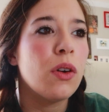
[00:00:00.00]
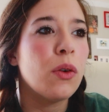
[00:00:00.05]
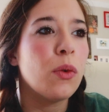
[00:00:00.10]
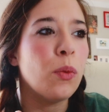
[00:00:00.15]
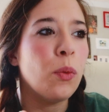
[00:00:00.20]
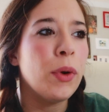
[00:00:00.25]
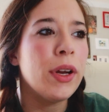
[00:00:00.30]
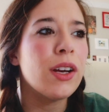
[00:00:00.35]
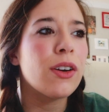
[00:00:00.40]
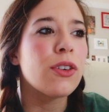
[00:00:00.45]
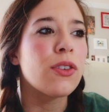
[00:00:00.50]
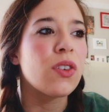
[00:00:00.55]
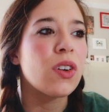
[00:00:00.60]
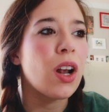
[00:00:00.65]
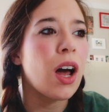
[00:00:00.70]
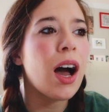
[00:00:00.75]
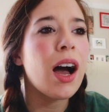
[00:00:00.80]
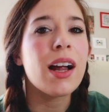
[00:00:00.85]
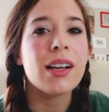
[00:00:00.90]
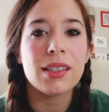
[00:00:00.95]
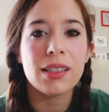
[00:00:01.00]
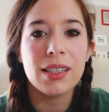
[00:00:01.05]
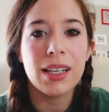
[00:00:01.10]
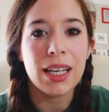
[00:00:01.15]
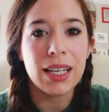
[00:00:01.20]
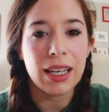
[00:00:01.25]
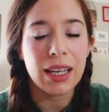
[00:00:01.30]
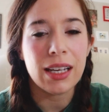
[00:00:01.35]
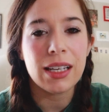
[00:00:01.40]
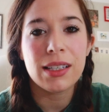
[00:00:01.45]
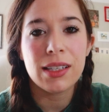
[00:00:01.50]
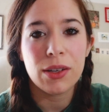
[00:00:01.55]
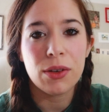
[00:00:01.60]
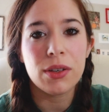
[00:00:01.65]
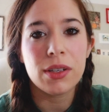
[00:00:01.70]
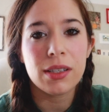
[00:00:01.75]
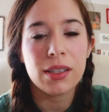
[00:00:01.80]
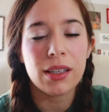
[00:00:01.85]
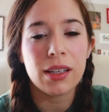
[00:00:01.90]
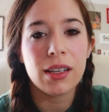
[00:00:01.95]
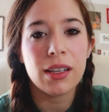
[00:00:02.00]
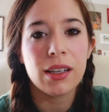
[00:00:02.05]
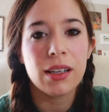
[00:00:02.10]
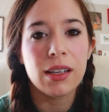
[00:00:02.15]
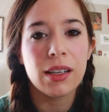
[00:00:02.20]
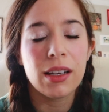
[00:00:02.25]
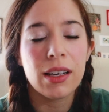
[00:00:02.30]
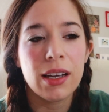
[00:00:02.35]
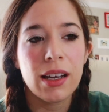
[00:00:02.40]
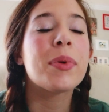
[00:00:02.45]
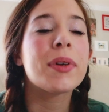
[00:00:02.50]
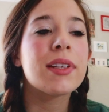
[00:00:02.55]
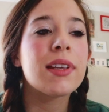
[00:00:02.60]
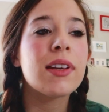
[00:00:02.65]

we are not taking it seriously. But